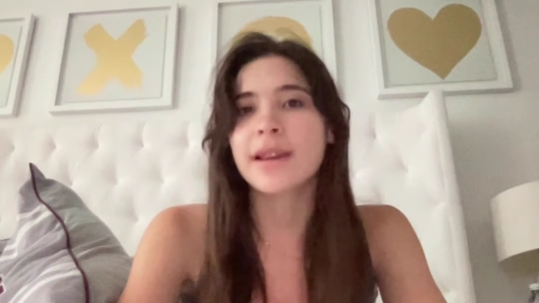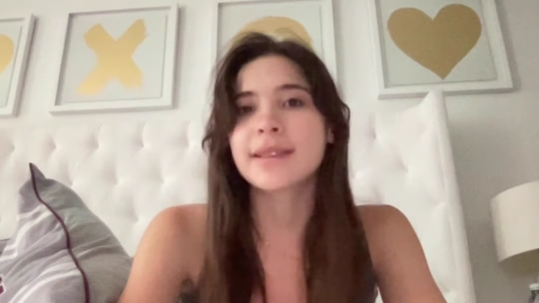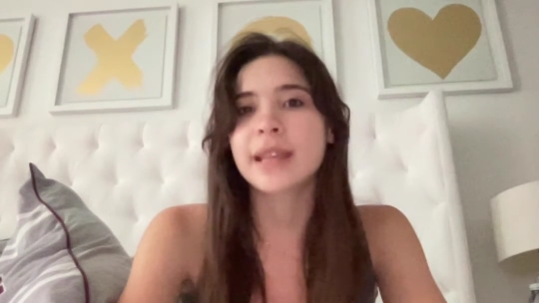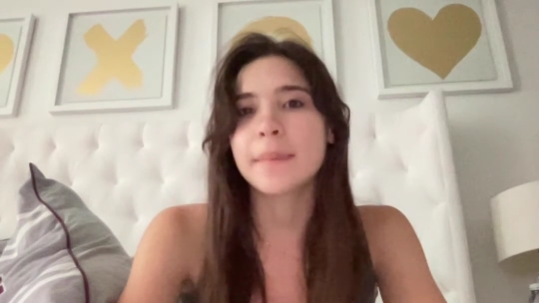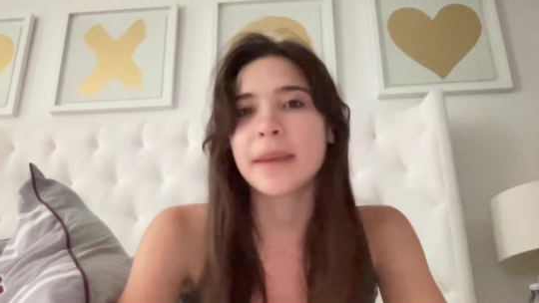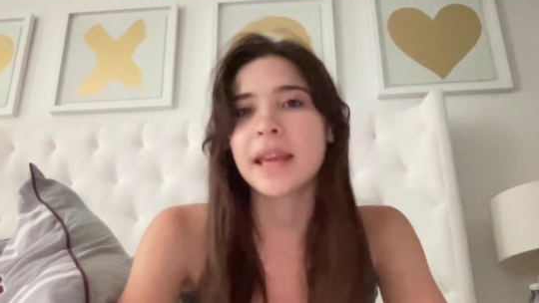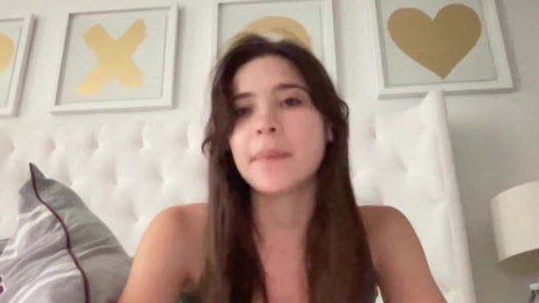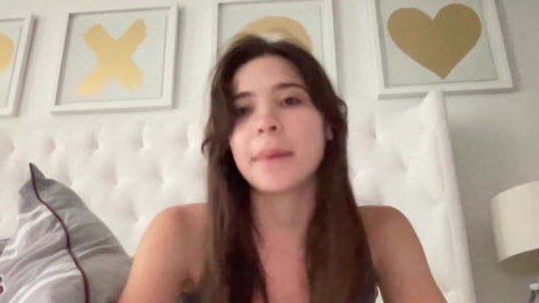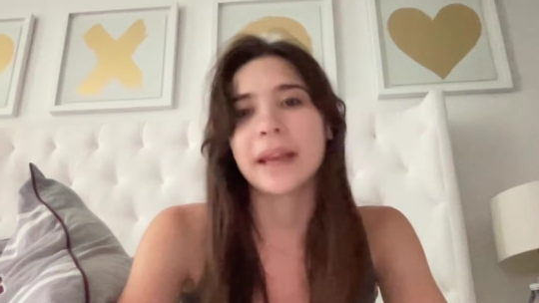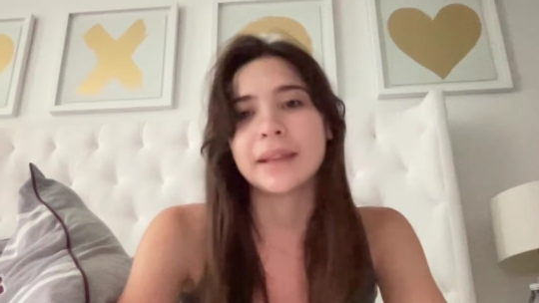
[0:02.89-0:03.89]

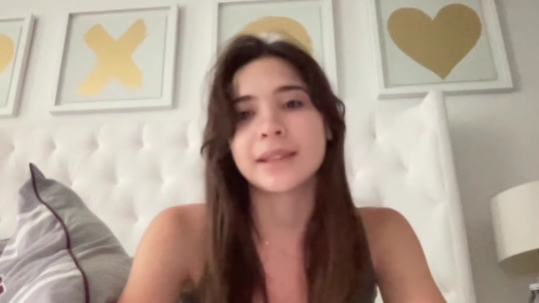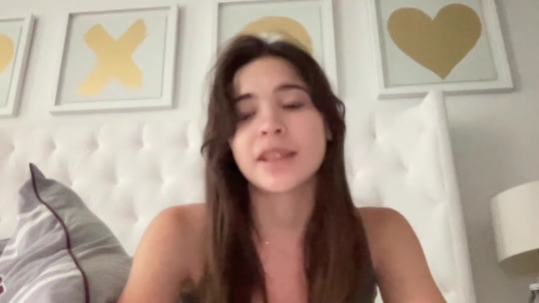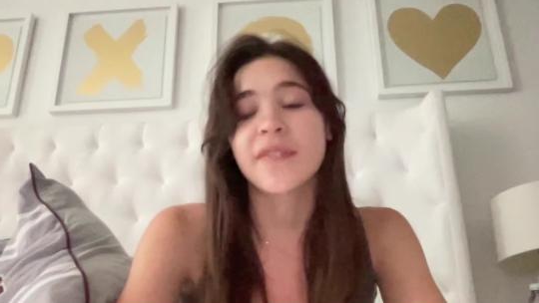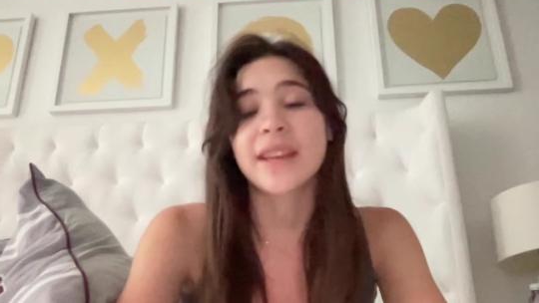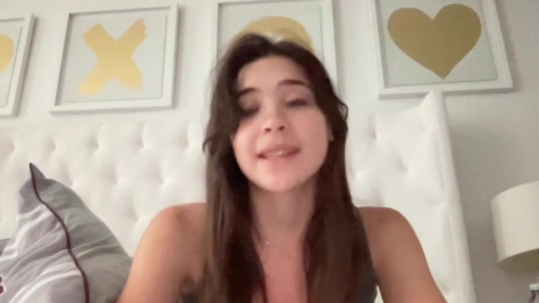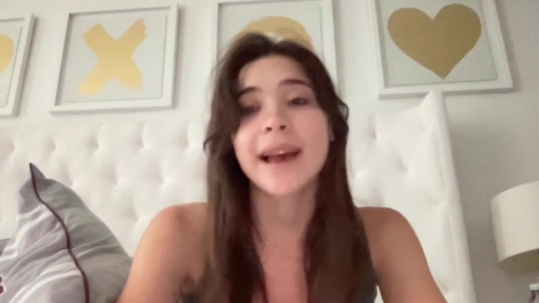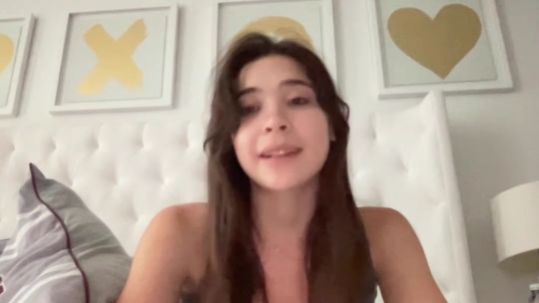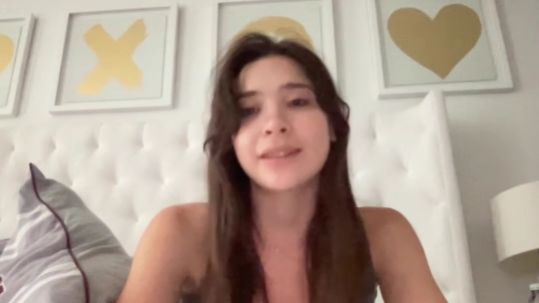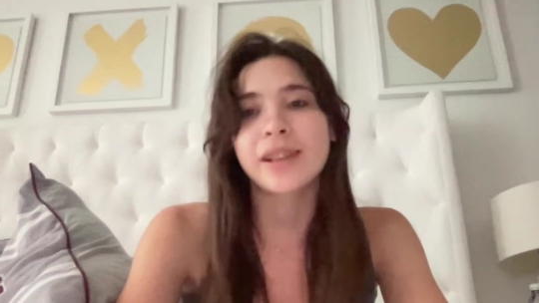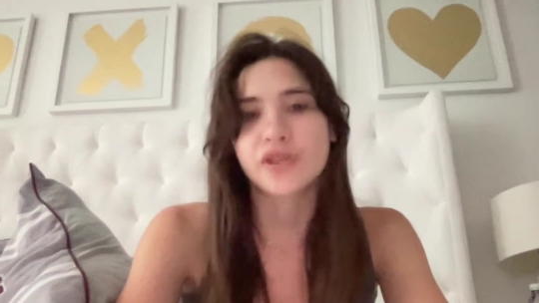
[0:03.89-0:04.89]
CPEP, does a
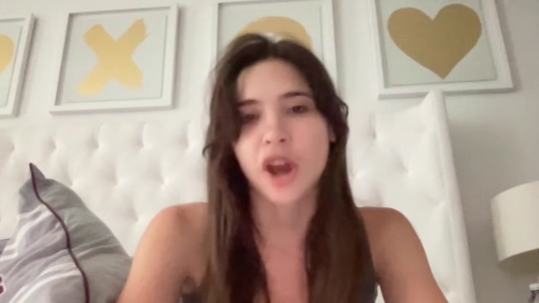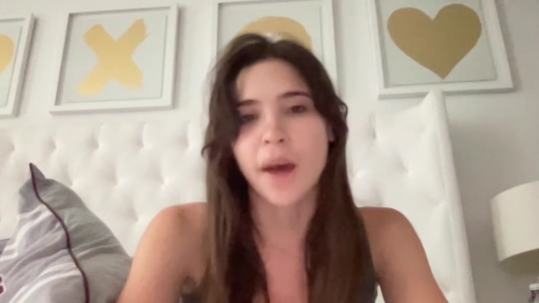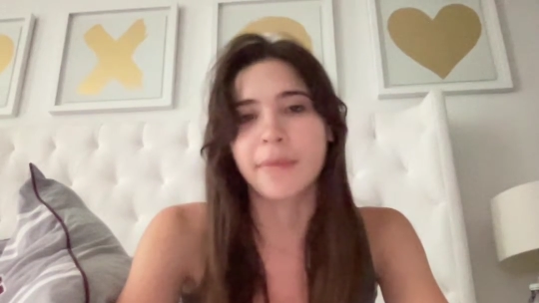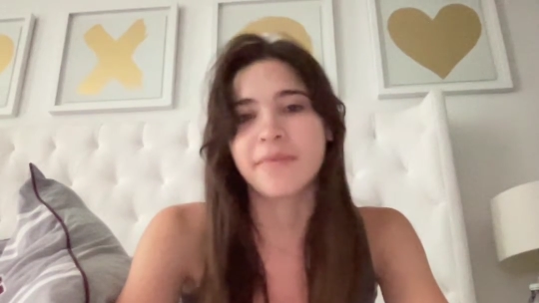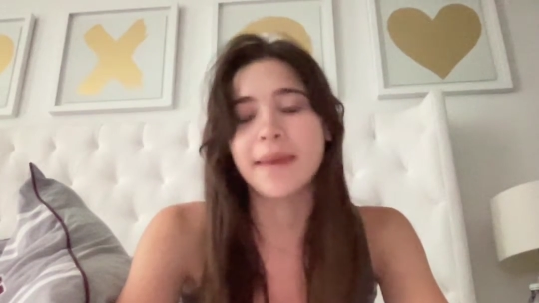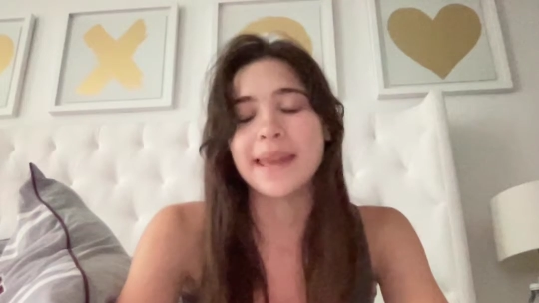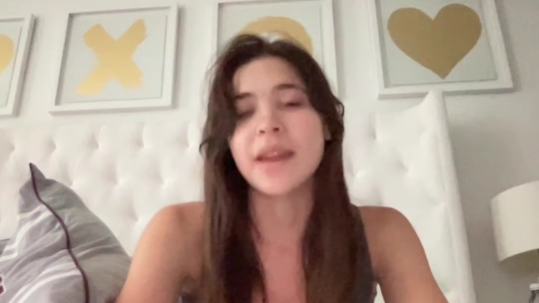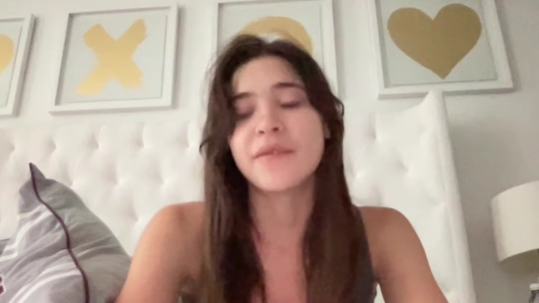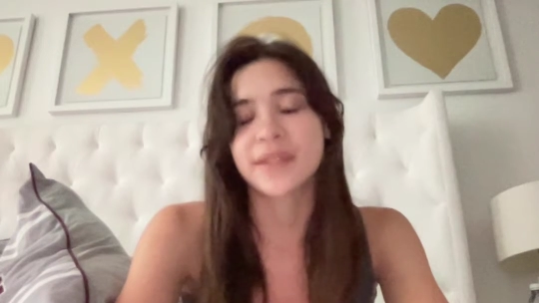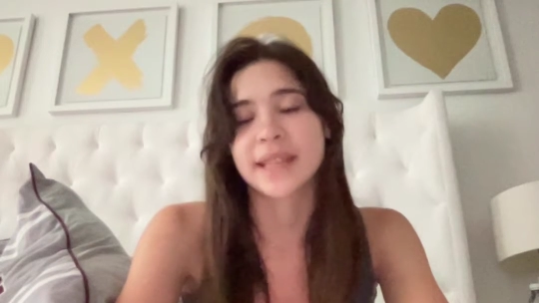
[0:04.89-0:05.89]
fantastic job of
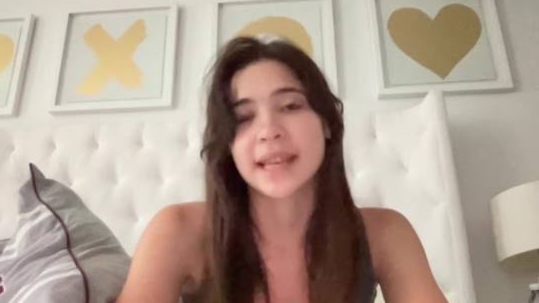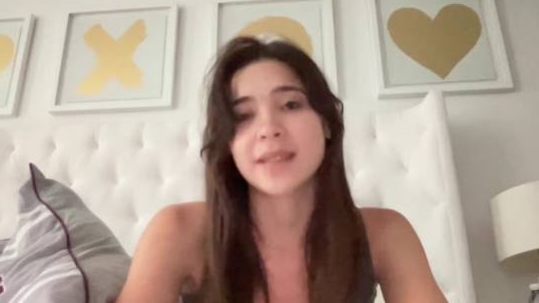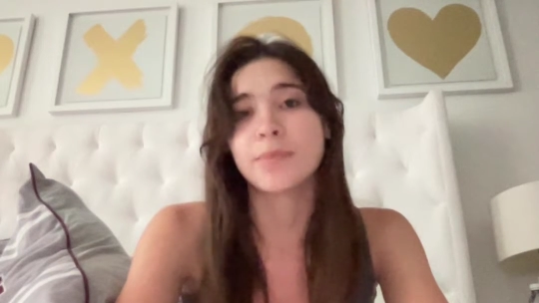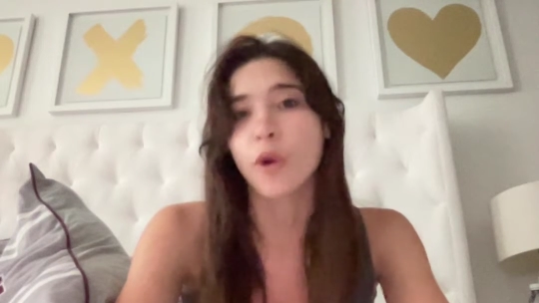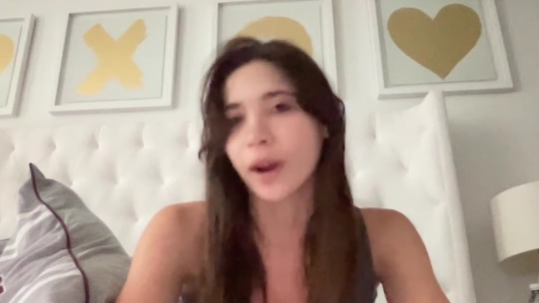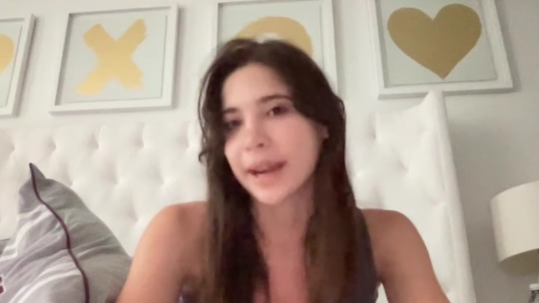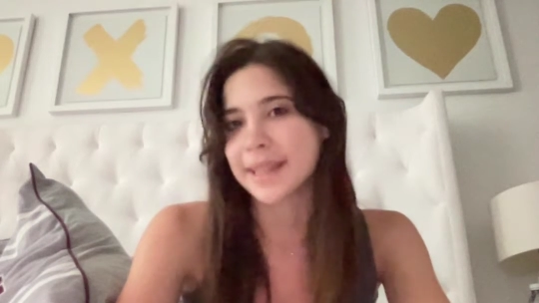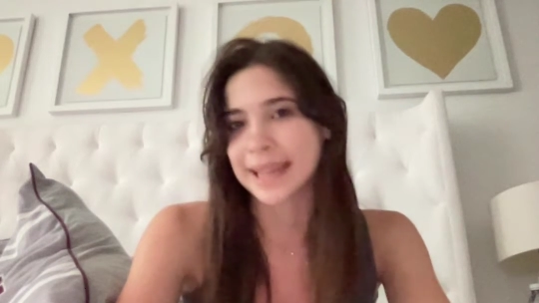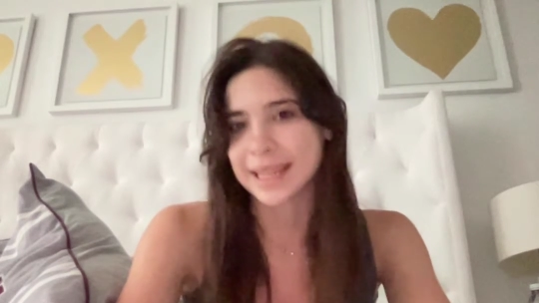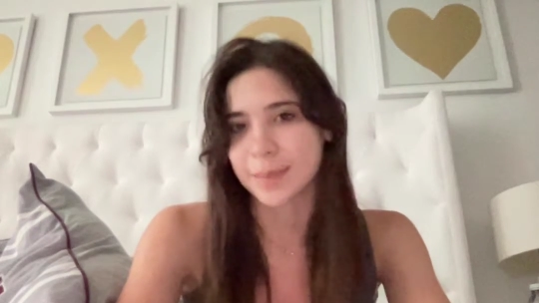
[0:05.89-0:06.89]
making physics more
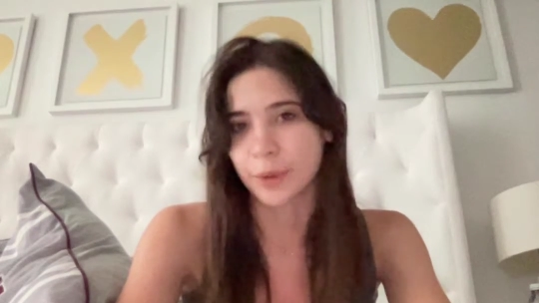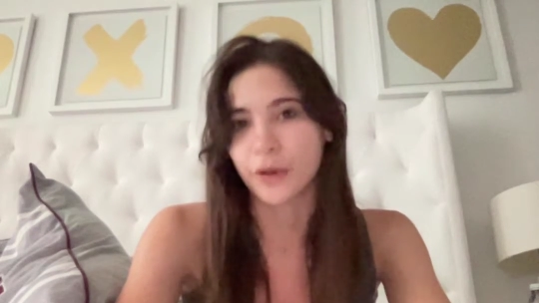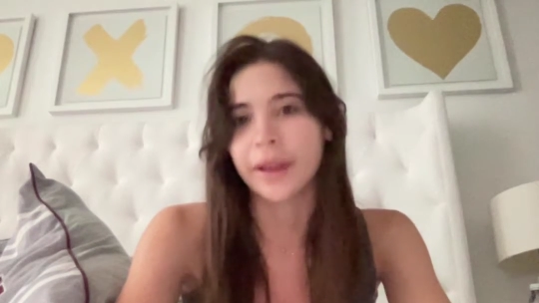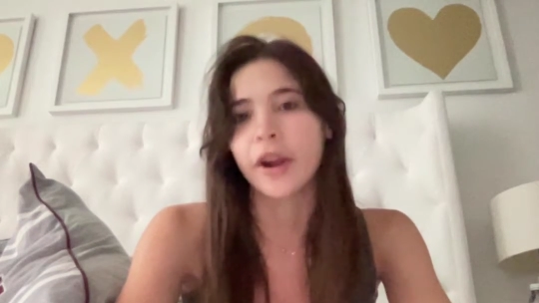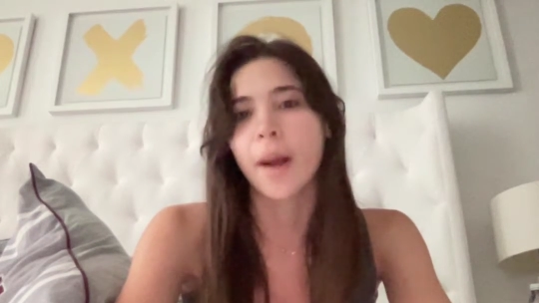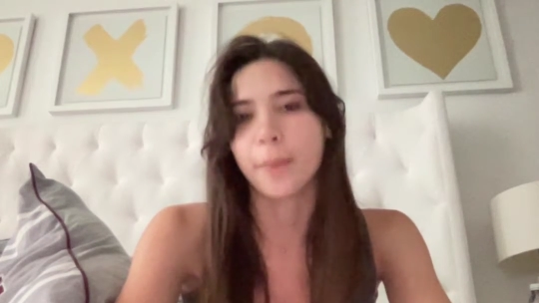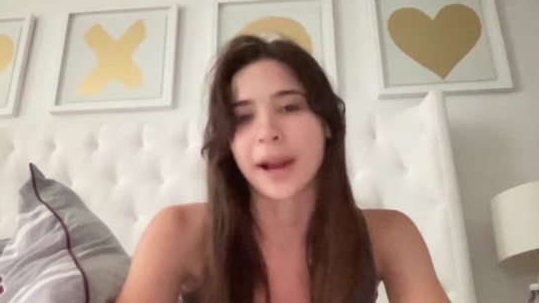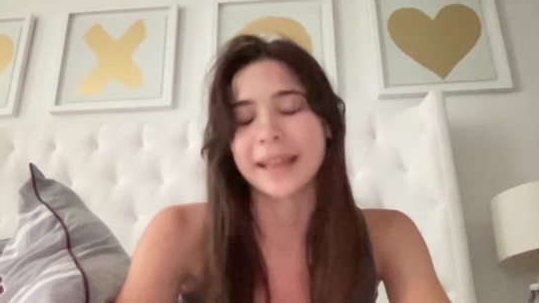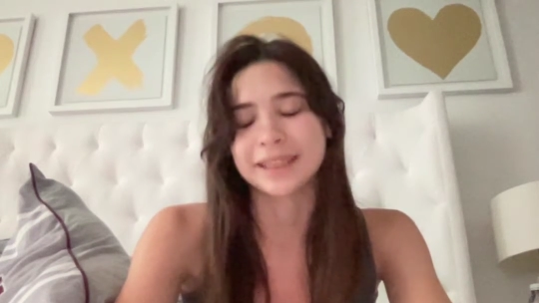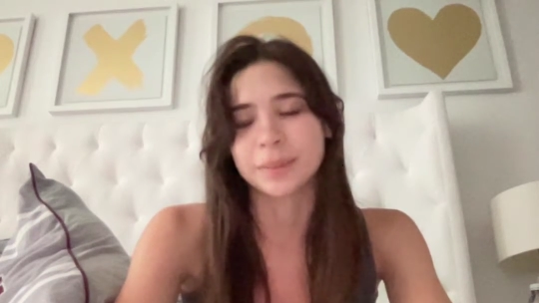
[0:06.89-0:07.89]
accessible and
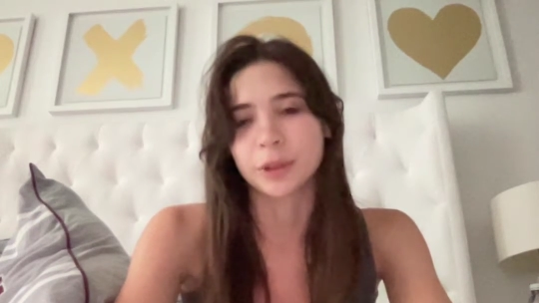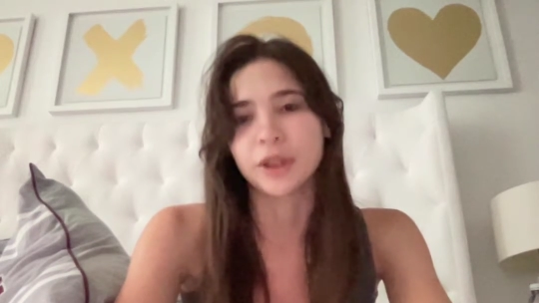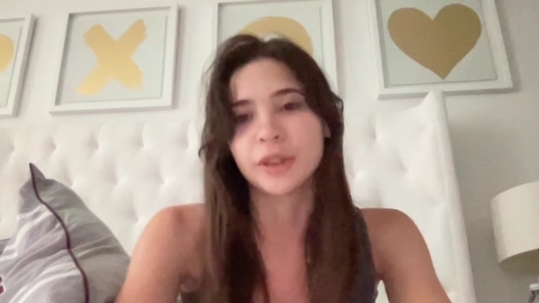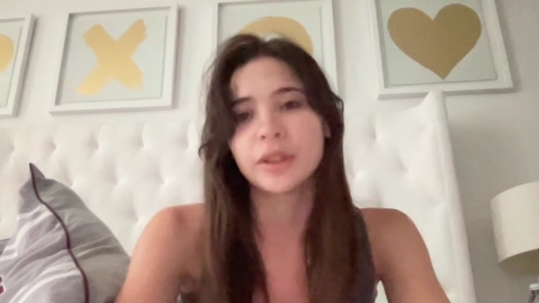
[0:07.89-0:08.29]
comprehensible.